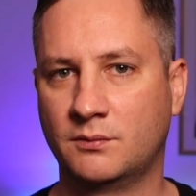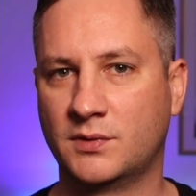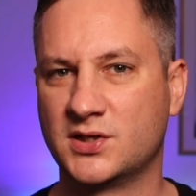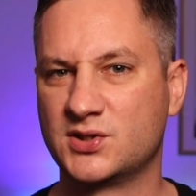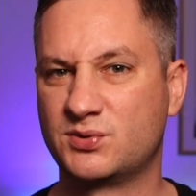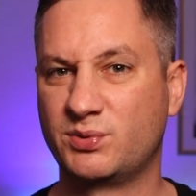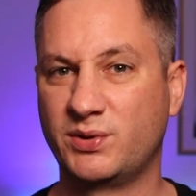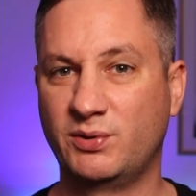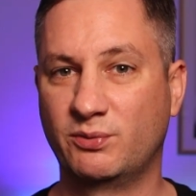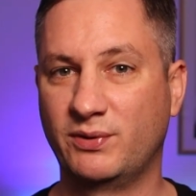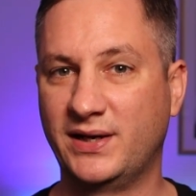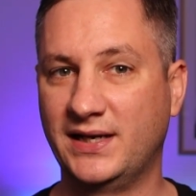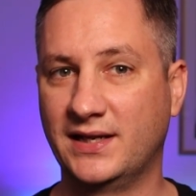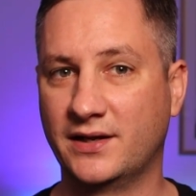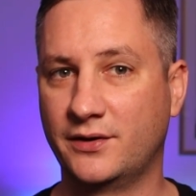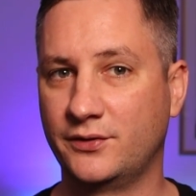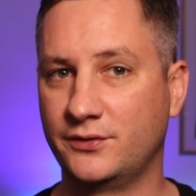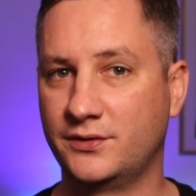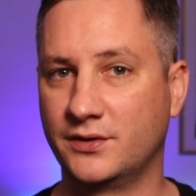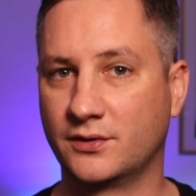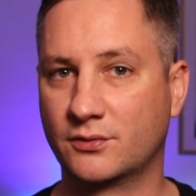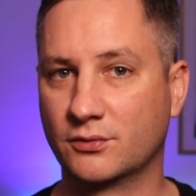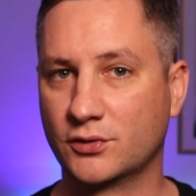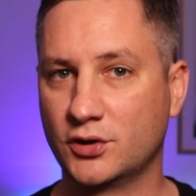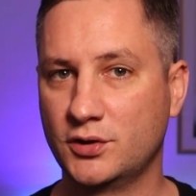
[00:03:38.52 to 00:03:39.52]
Once we
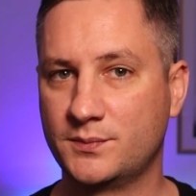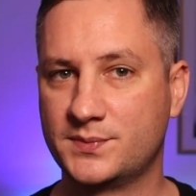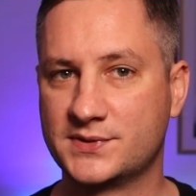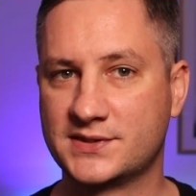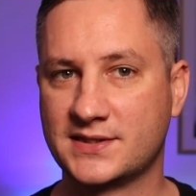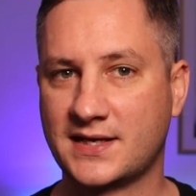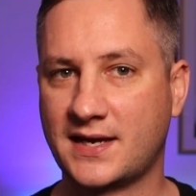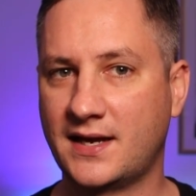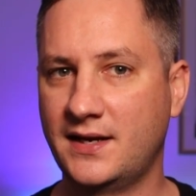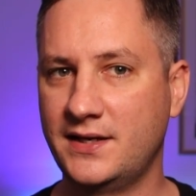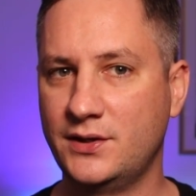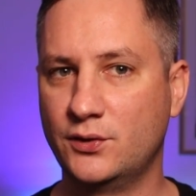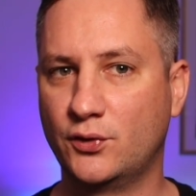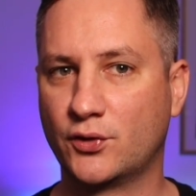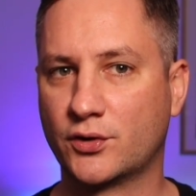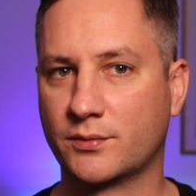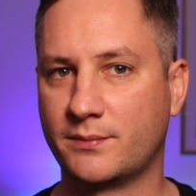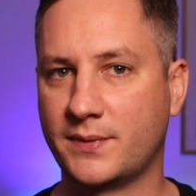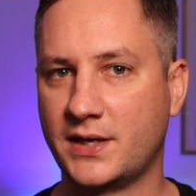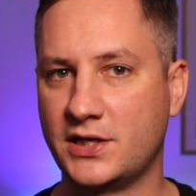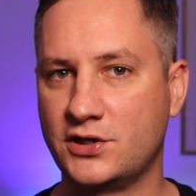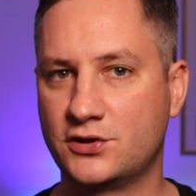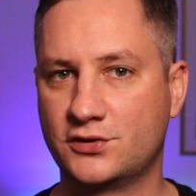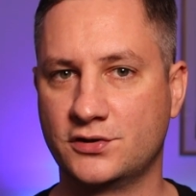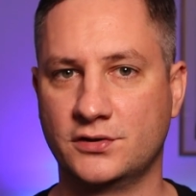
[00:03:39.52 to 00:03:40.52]
reload the groups, any
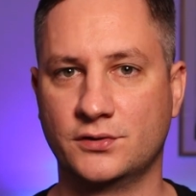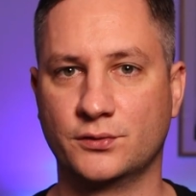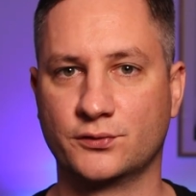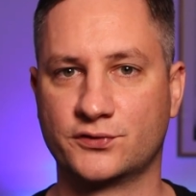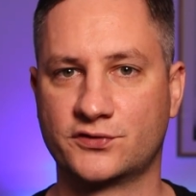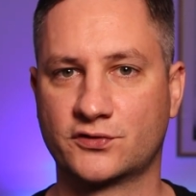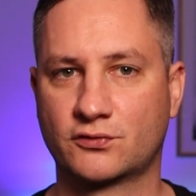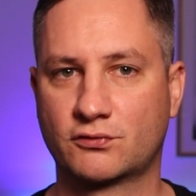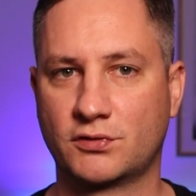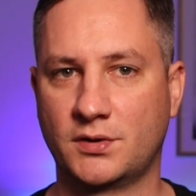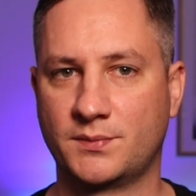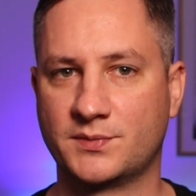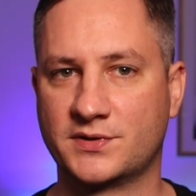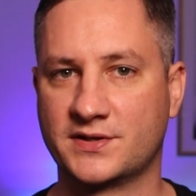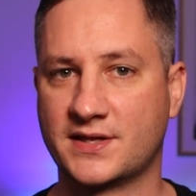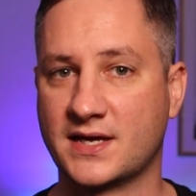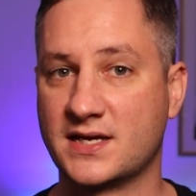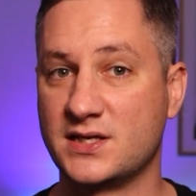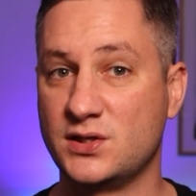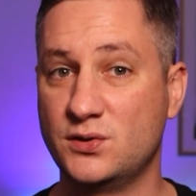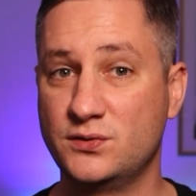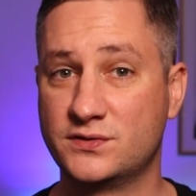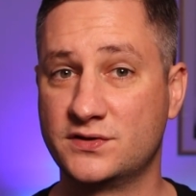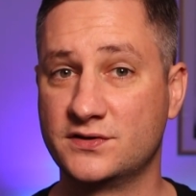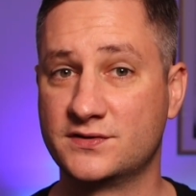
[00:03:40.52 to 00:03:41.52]
automation or script
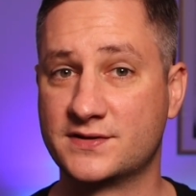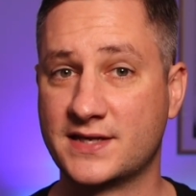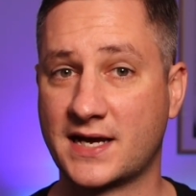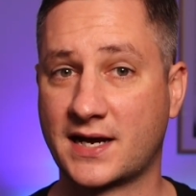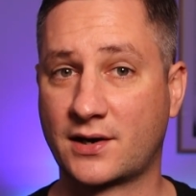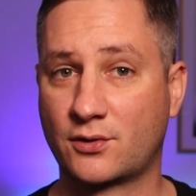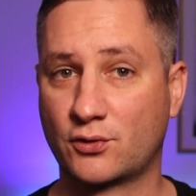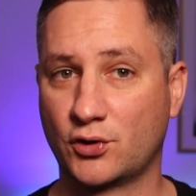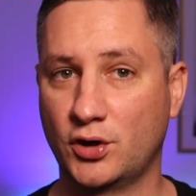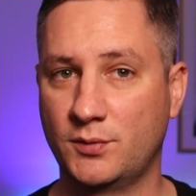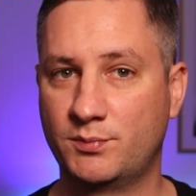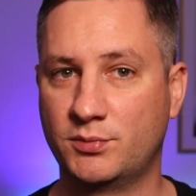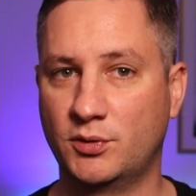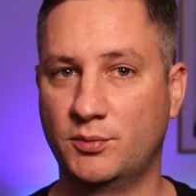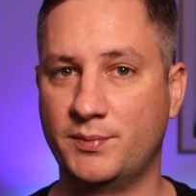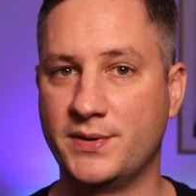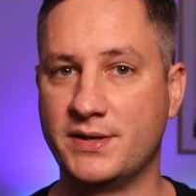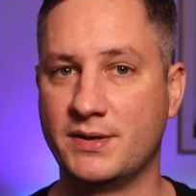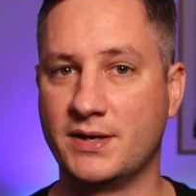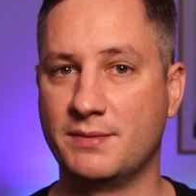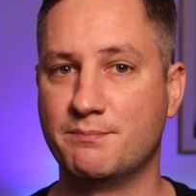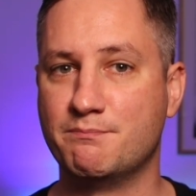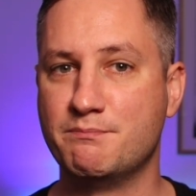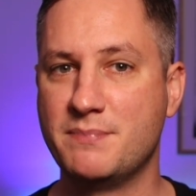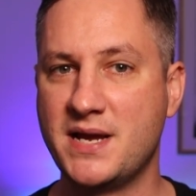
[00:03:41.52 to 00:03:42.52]
that uses that group will
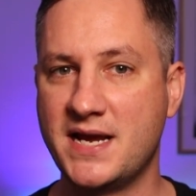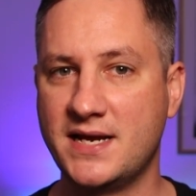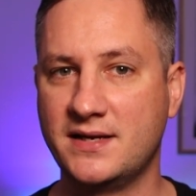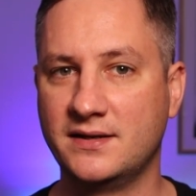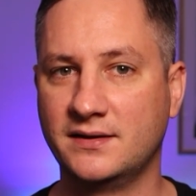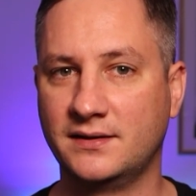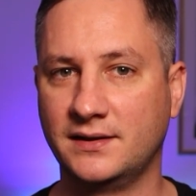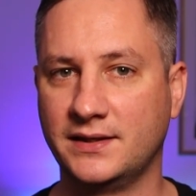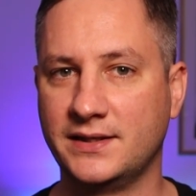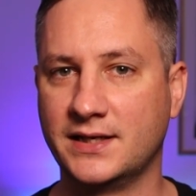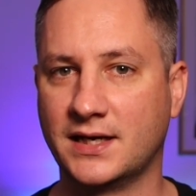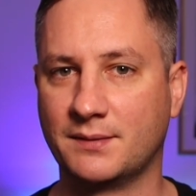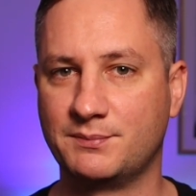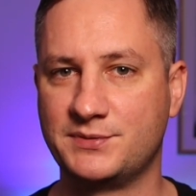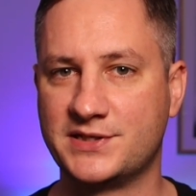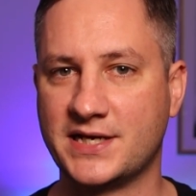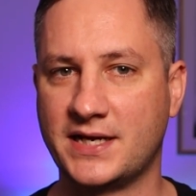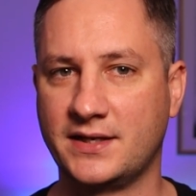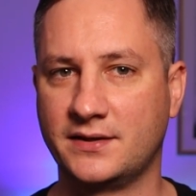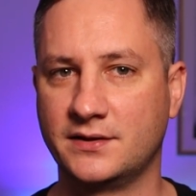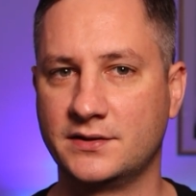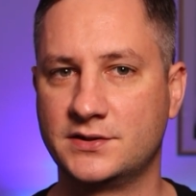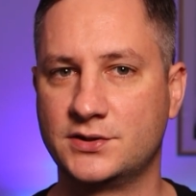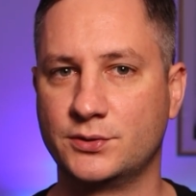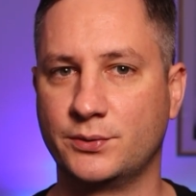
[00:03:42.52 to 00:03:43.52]
be immediately
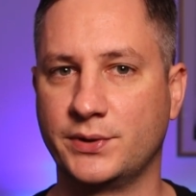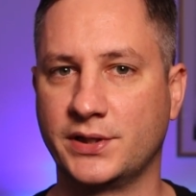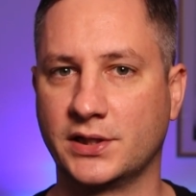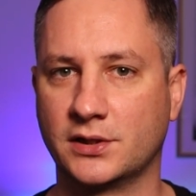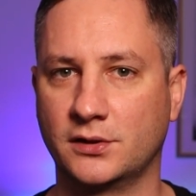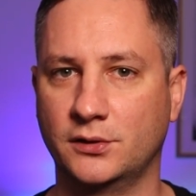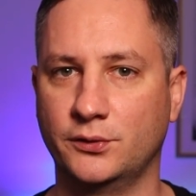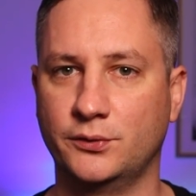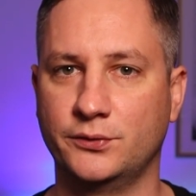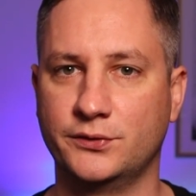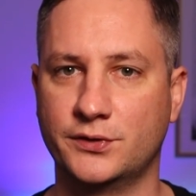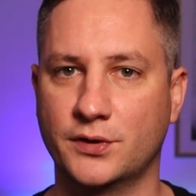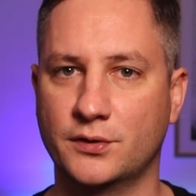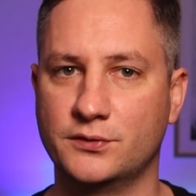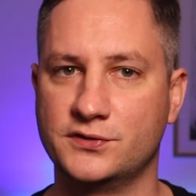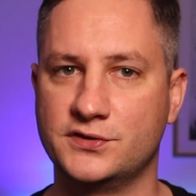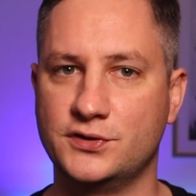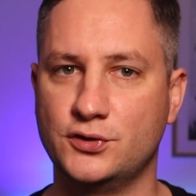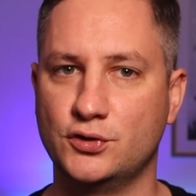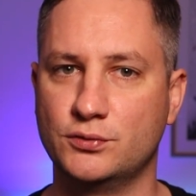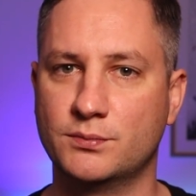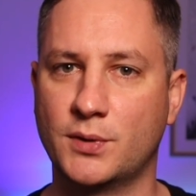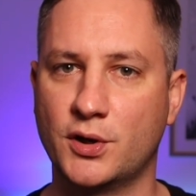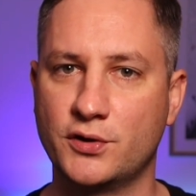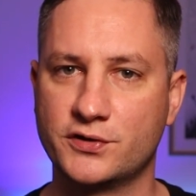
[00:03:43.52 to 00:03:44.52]
updated to include those
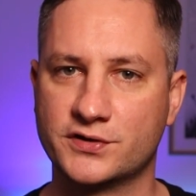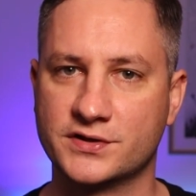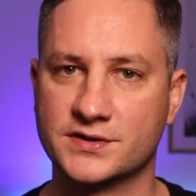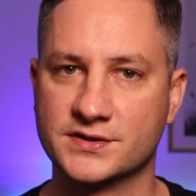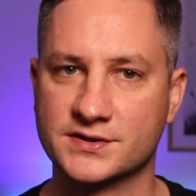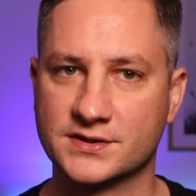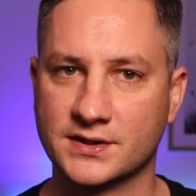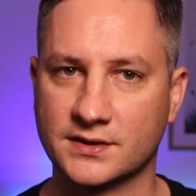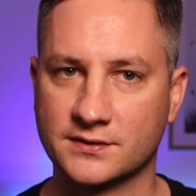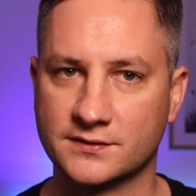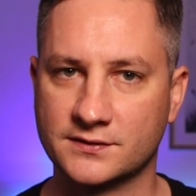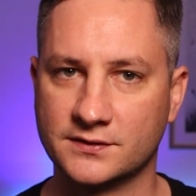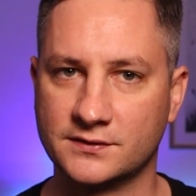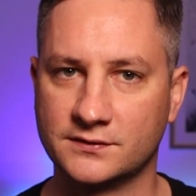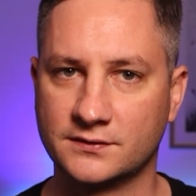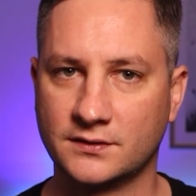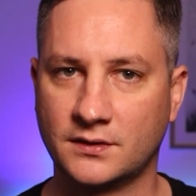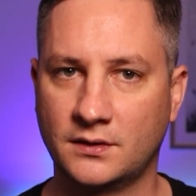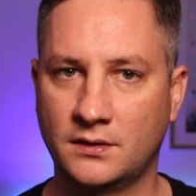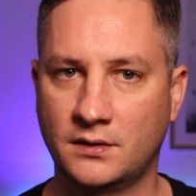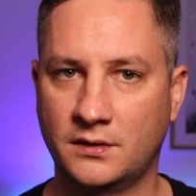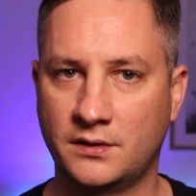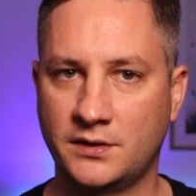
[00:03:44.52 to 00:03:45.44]
new motion sensors.